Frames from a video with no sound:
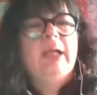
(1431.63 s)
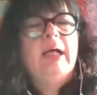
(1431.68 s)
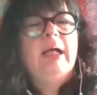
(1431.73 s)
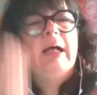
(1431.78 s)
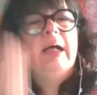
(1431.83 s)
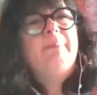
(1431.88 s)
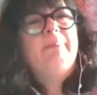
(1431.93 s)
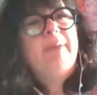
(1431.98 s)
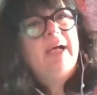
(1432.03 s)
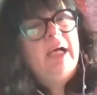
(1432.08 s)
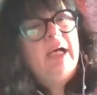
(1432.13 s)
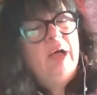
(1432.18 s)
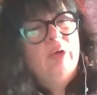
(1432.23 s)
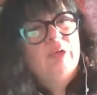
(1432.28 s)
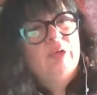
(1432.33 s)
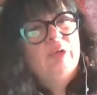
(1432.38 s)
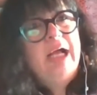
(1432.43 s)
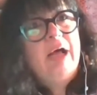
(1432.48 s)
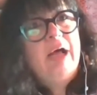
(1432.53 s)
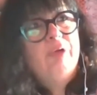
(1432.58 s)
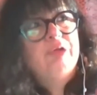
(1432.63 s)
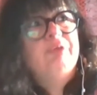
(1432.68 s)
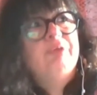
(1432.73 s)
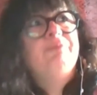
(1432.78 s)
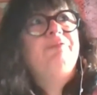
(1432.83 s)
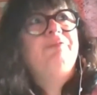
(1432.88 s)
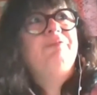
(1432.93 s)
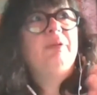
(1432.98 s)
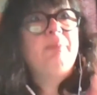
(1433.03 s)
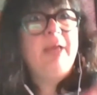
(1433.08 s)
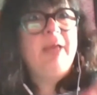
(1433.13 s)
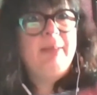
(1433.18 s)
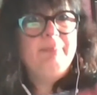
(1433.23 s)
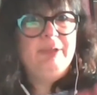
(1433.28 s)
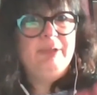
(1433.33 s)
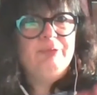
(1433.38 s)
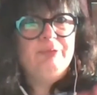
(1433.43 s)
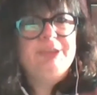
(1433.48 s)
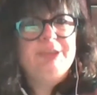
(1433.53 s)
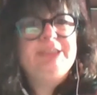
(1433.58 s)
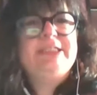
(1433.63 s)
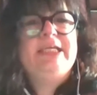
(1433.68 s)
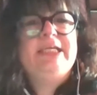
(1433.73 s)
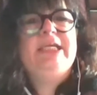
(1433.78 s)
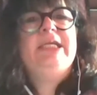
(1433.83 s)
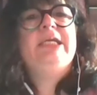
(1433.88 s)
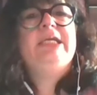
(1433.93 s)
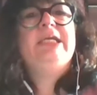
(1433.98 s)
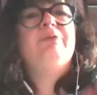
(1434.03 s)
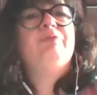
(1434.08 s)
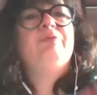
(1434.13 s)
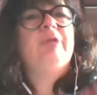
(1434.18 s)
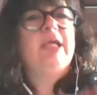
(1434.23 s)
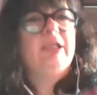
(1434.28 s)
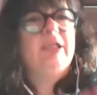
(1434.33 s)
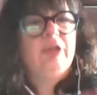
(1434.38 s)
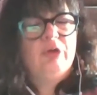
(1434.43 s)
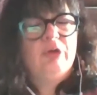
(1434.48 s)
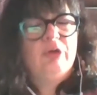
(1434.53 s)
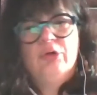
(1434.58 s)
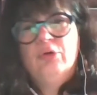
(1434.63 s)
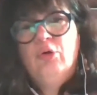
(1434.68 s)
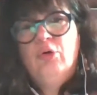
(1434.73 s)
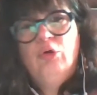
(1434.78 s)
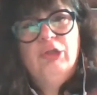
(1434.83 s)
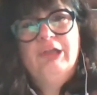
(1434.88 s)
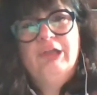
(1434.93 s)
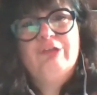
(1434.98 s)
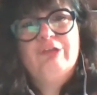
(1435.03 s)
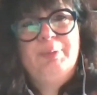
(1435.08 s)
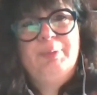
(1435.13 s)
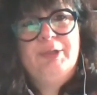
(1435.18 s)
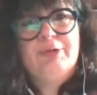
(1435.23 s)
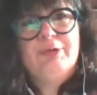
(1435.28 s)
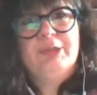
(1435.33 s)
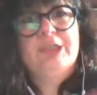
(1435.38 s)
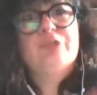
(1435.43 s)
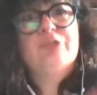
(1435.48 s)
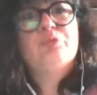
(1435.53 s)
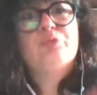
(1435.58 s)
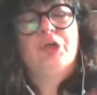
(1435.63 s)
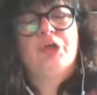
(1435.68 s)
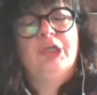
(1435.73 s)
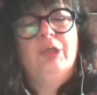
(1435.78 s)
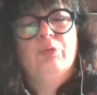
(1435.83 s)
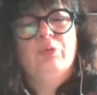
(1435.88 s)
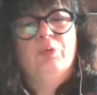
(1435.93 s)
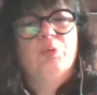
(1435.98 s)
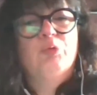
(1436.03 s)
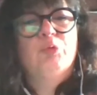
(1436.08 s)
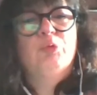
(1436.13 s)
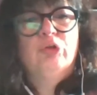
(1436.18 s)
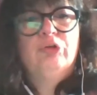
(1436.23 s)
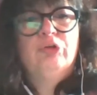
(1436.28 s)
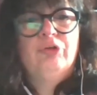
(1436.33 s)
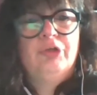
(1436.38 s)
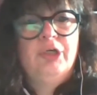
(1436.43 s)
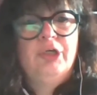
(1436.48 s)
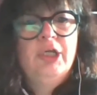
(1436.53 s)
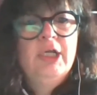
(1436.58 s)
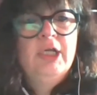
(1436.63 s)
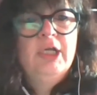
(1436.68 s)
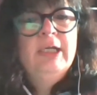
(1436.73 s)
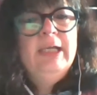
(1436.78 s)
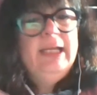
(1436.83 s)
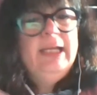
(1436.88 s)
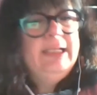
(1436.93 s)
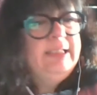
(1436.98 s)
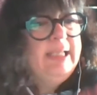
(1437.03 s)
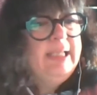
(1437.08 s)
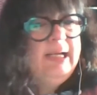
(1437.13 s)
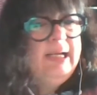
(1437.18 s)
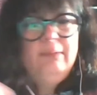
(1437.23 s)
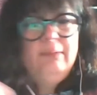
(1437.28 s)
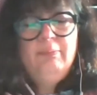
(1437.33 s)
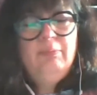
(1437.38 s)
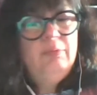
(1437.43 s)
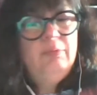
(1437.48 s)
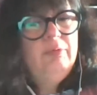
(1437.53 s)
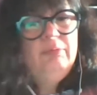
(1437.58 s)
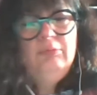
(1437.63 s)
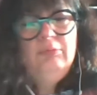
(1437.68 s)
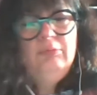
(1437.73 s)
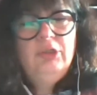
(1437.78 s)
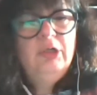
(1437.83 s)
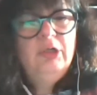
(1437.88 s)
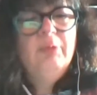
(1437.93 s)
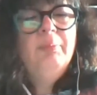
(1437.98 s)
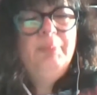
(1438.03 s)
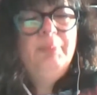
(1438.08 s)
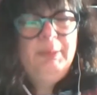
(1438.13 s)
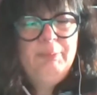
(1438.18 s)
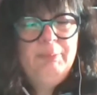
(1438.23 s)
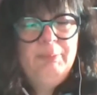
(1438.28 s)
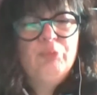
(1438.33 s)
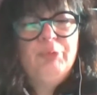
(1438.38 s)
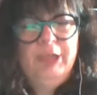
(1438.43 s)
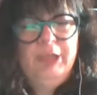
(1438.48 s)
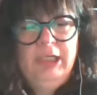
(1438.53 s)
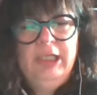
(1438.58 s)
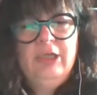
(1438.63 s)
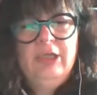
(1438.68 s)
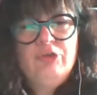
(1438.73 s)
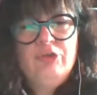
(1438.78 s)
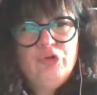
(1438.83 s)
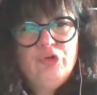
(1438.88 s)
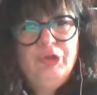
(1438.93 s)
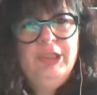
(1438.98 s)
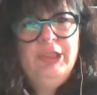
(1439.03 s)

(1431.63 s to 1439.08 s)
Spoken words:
about how the film had been received and their whole experience working with Walter. And that, people really enjoy